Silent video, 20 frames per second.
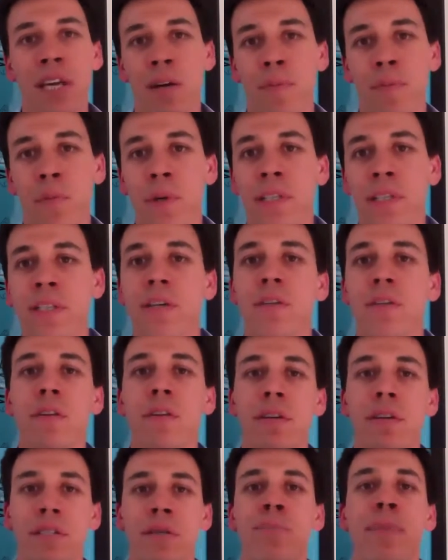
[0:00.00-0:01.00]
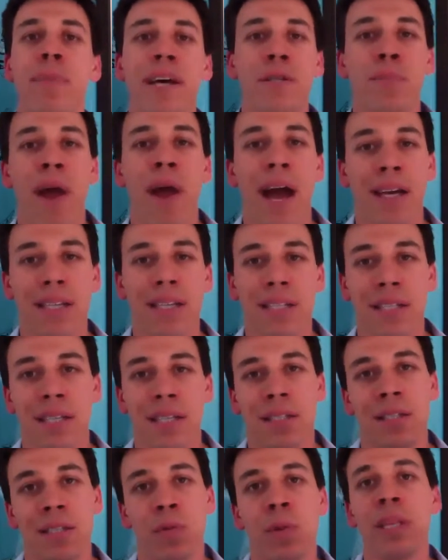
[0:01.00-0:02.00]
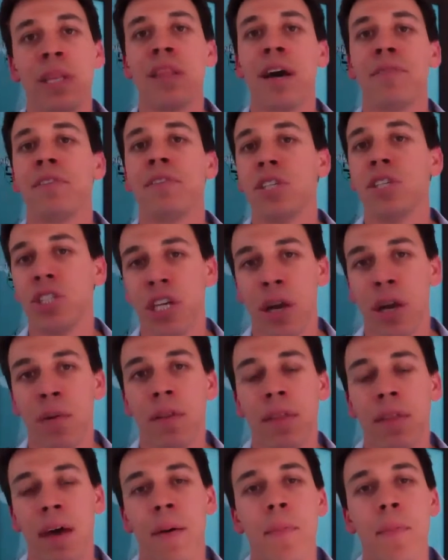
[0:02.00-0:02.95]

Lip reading: But we still know there's some best practices that we'd love to share with them.